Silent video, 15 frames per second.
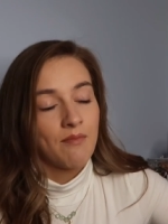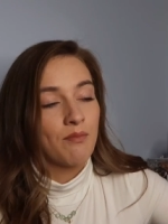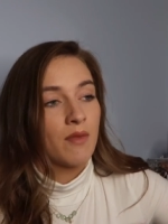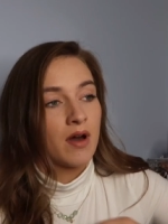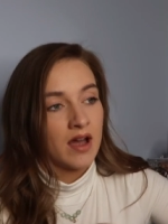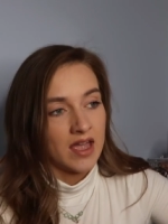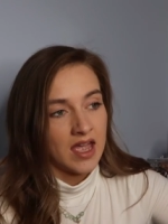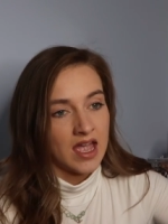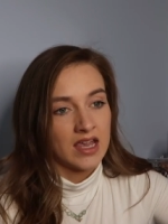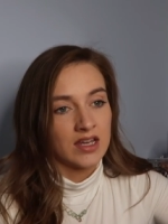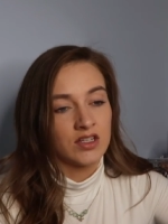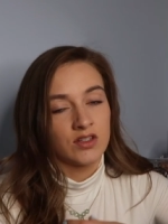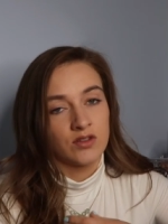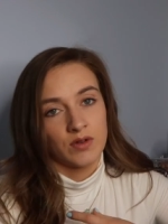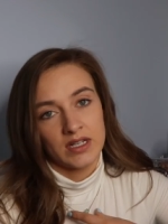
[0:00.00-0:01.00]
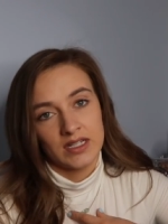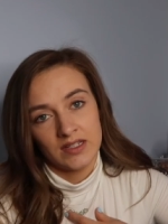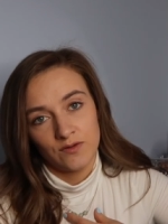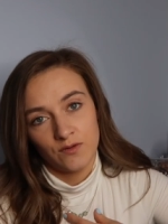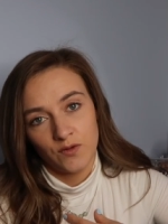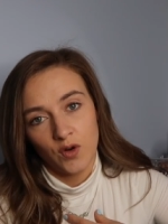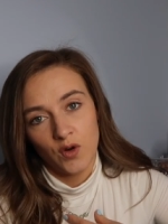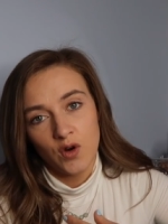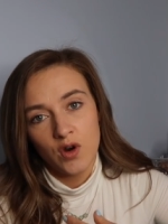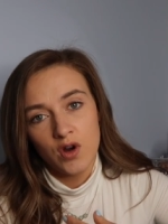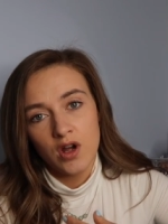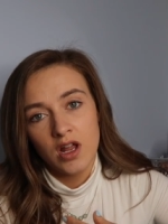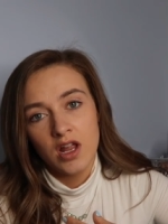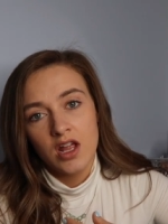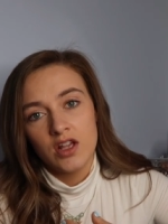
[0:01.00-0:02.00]
My age is
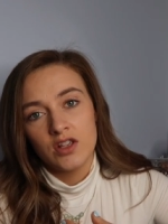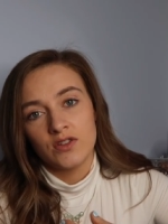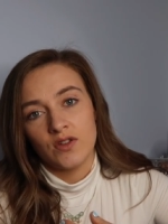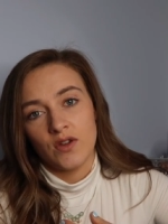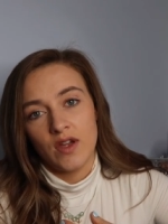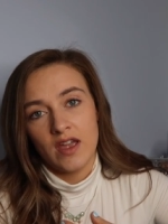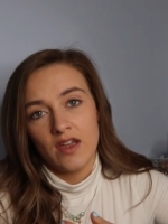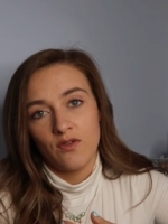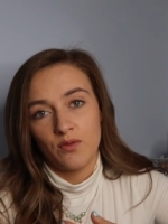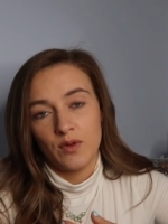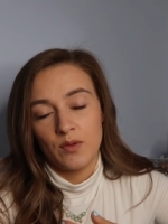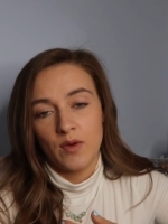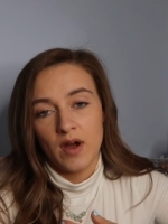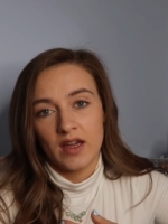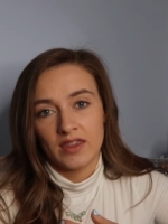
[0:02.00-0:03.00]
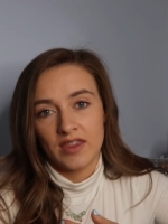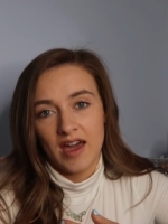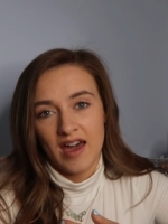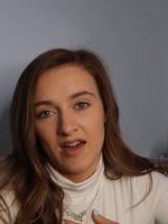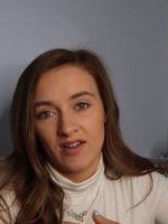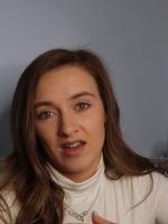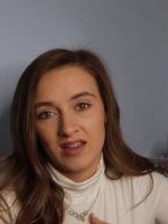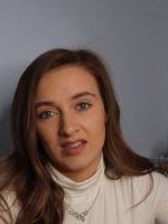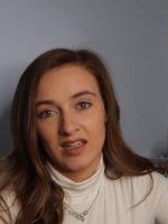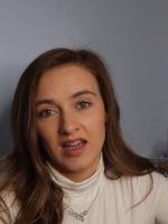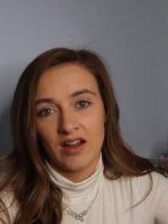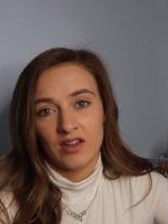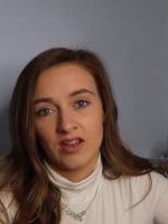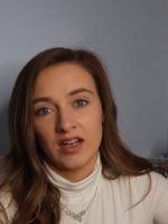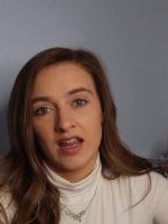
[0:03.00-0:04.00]
24. So if we work that out as a
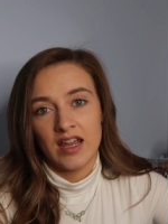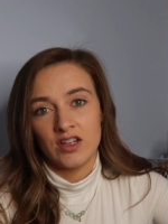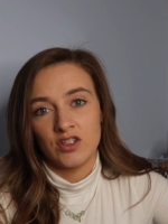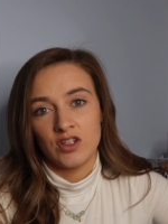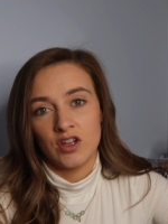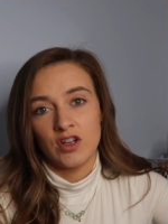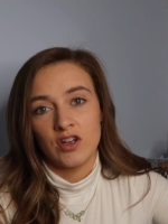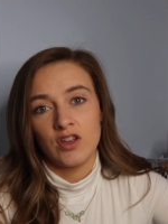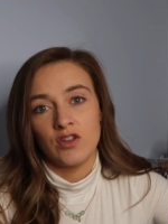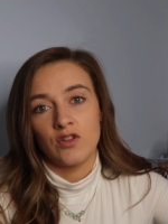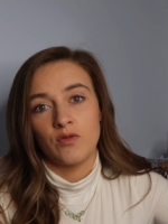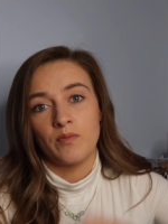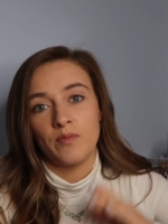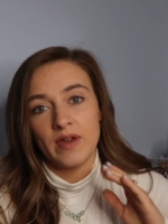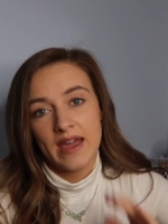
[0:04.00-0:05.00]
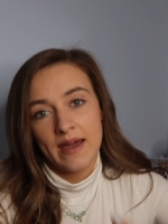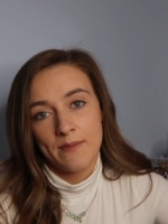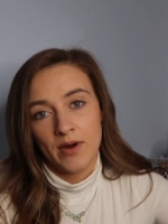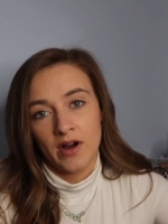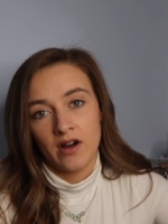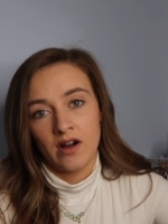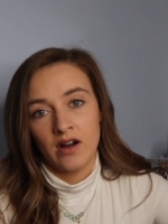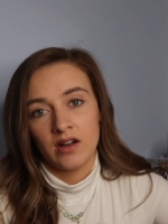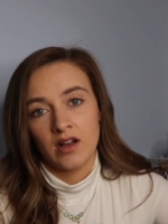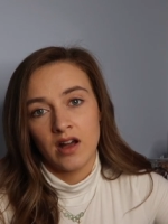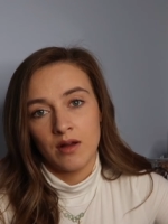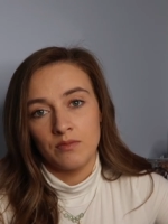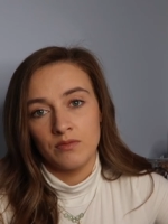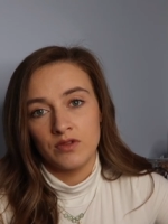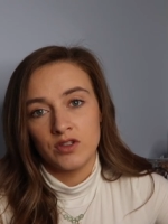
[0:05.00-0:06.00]
calculation, your BMR
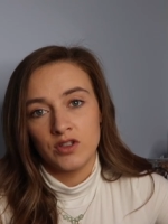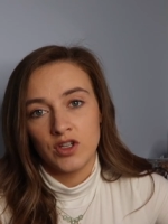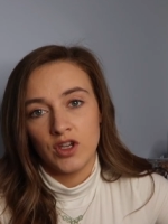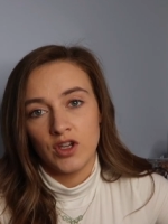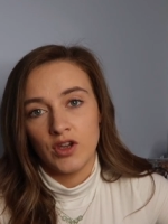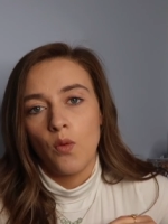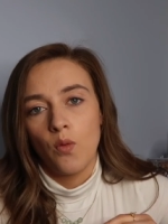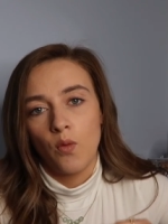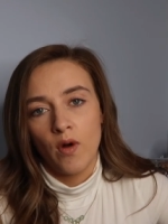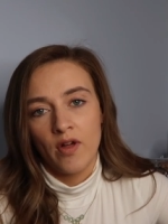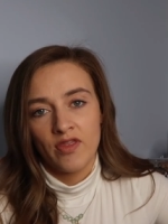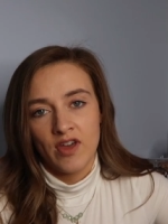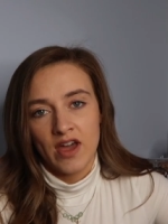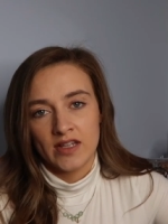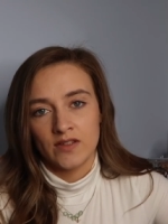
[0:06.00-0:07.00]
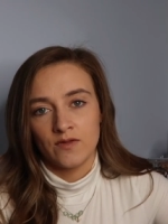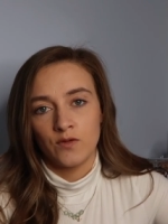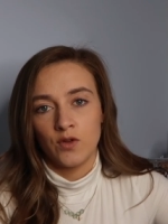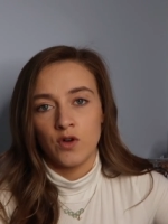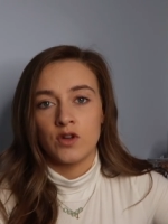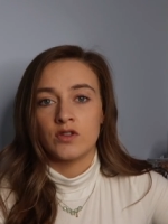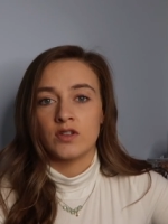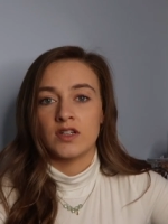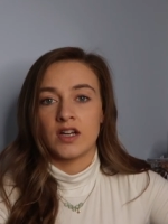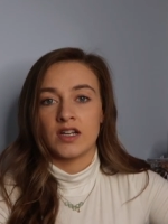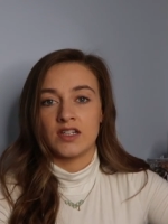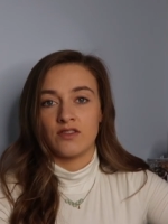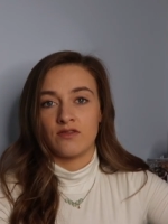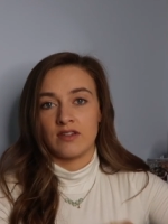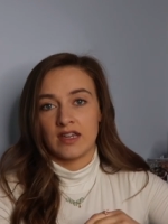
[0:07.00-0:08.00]
comes to
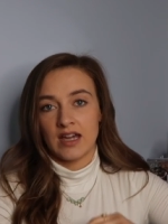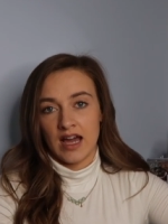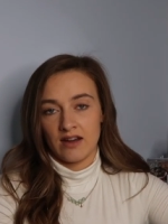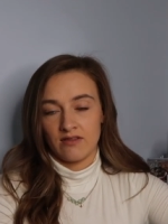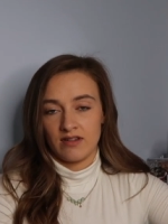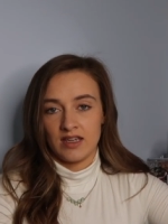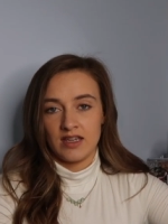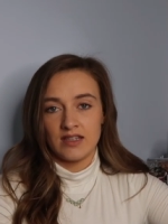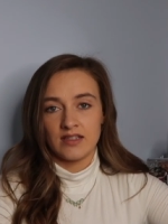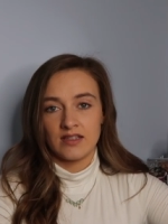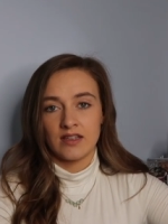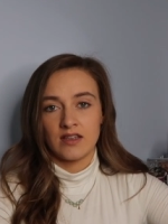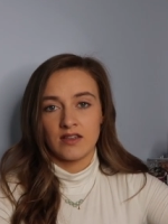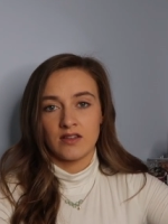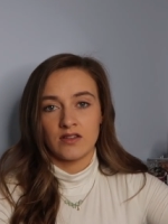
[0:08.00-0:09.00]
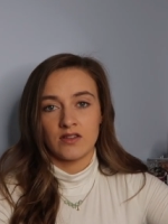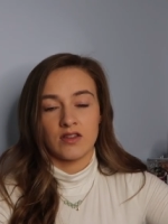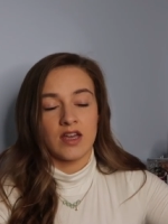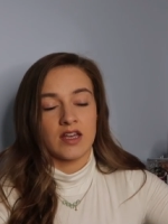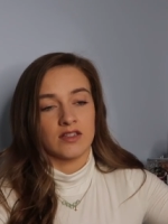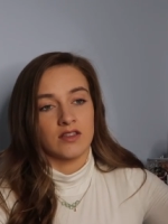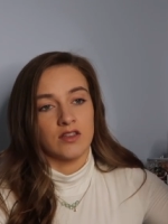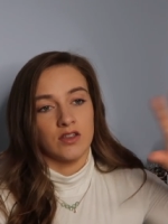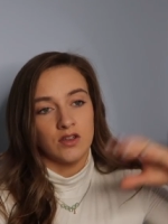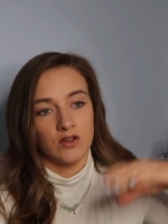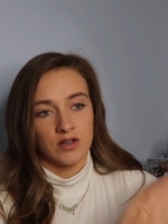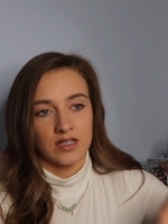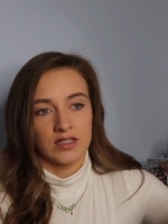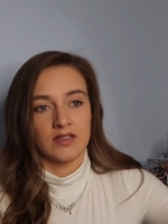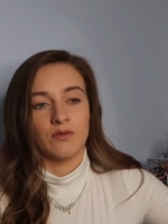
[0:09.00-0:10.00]
1,493 calories. So that's the
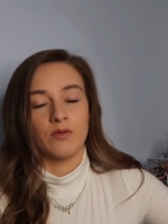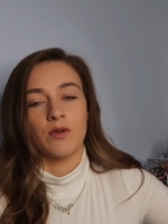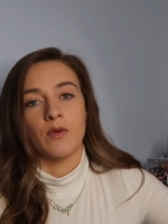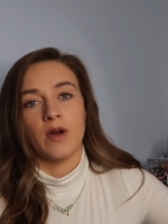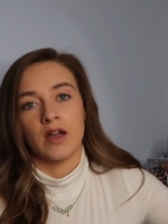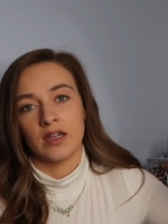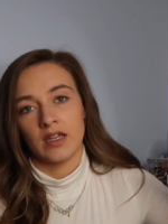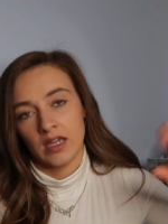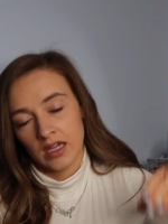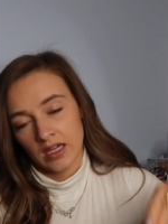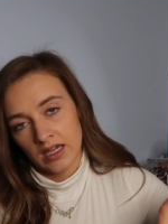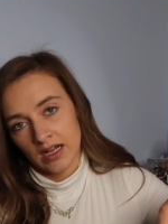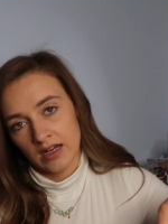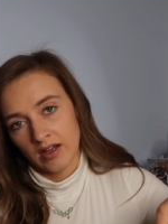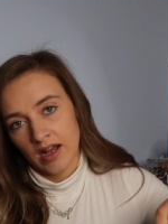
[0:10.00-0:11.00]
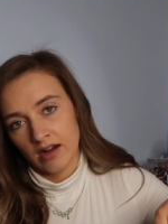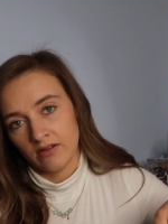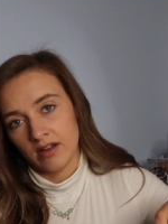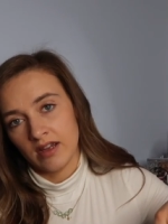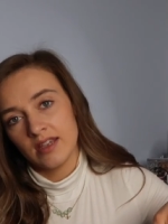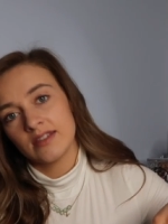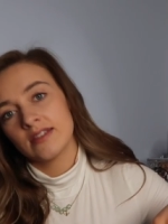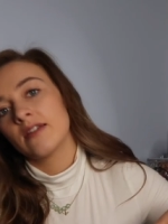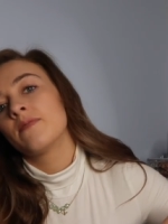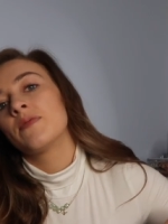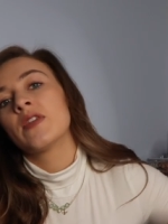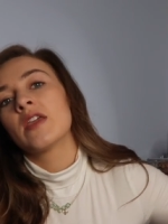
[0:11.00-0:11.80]
units that we're working in, kilocalories.